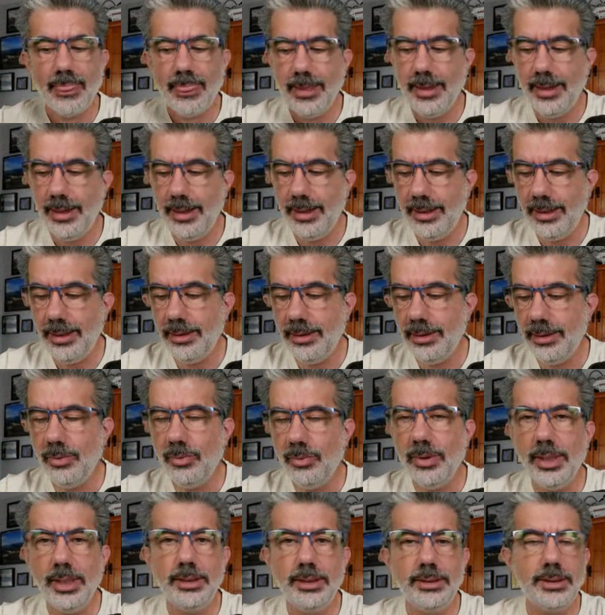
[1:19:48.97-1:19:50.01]
And then the
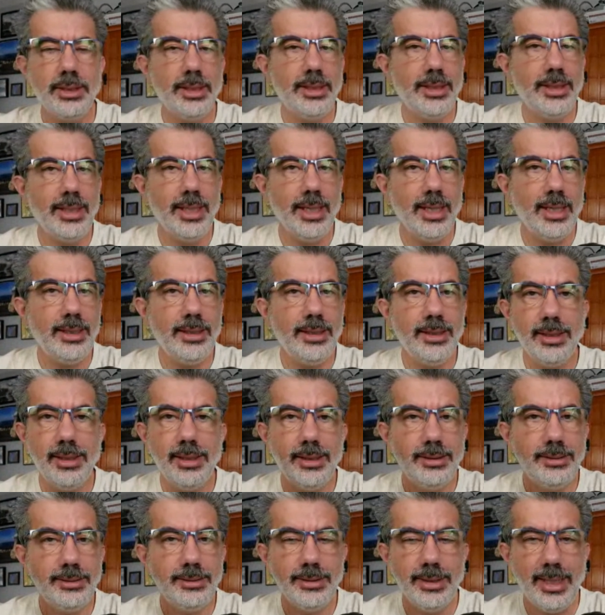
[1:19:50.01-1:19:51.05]
ones on the
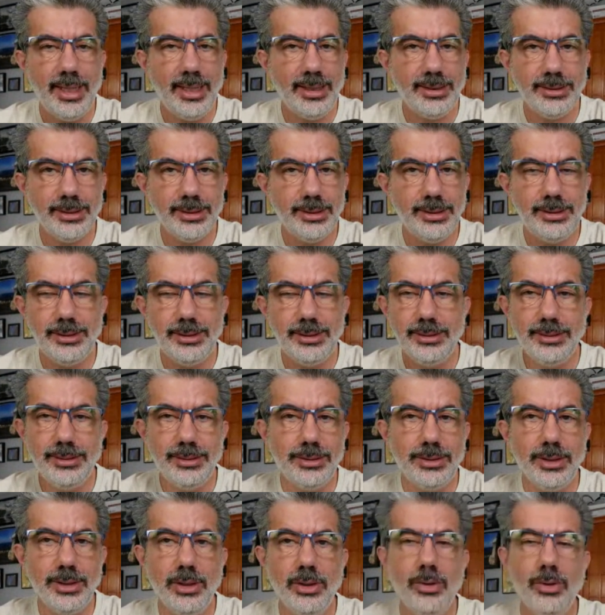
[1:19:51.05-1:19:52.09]
Icon, excellent.
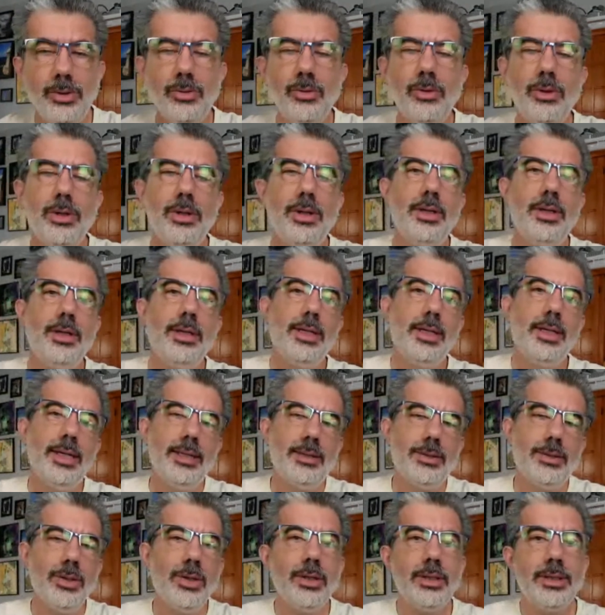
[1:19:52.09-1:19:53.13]
So
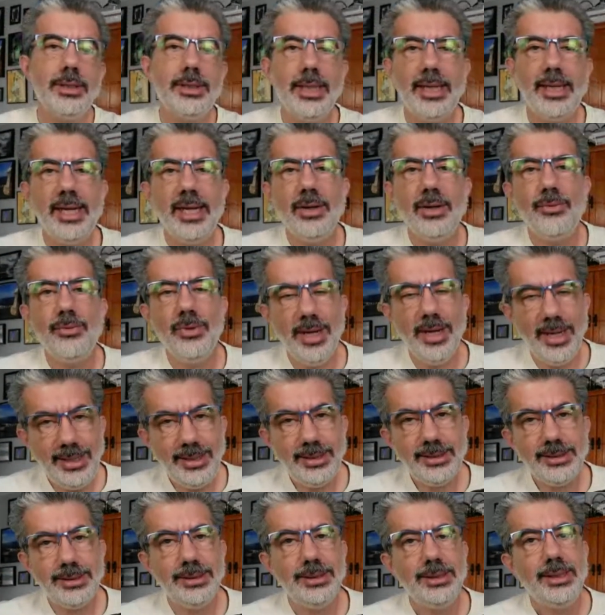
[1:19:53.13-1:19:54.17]
as long as they get it
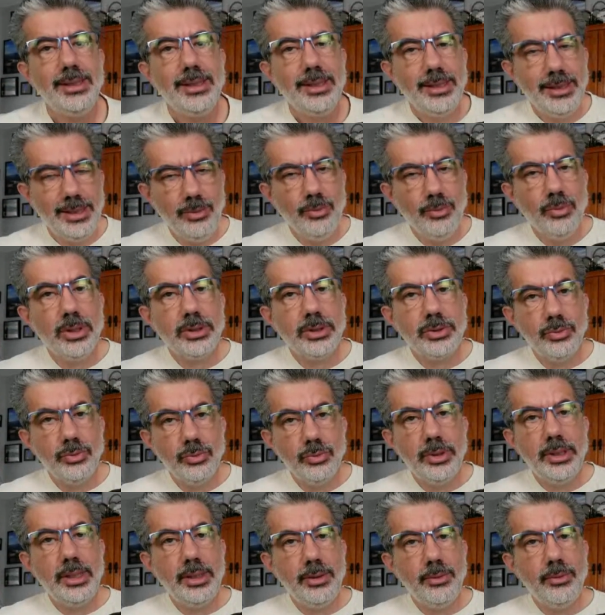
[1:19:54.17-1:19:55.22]
right, it works
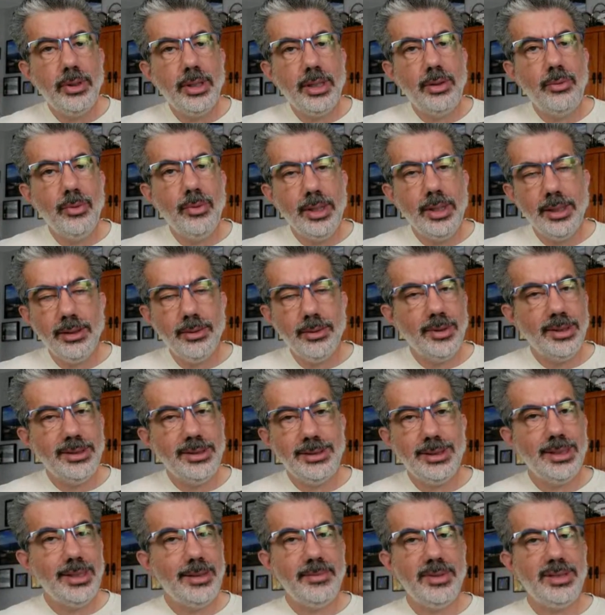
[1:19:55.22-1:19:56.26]
really, really well. The ones
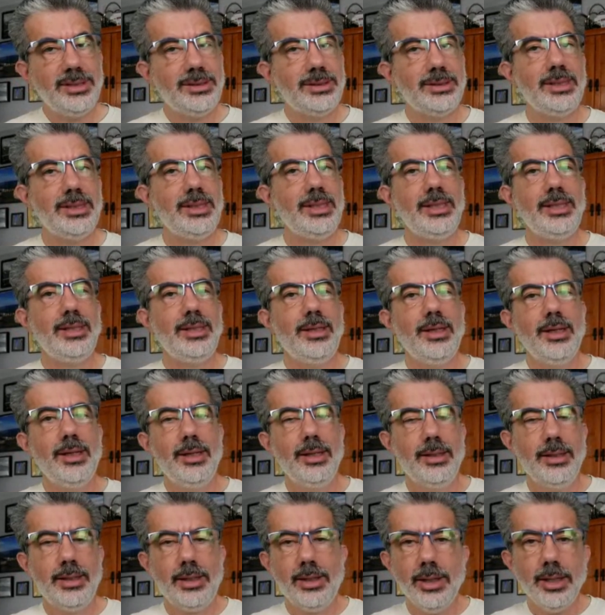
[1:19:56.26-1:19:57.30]
on MSC,
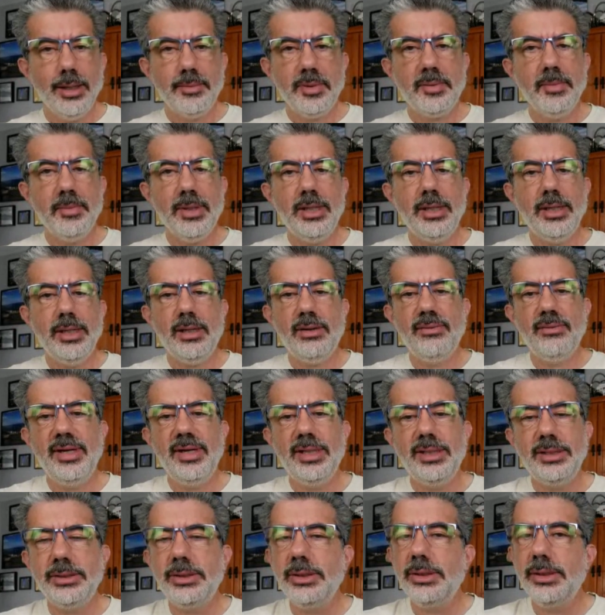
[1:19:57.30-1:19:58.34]
they call them smart
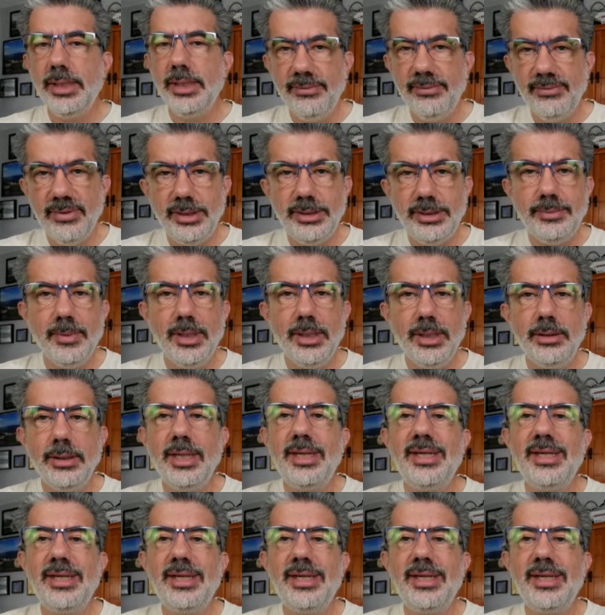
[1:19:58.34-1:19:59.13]
elevators. They're not very smart.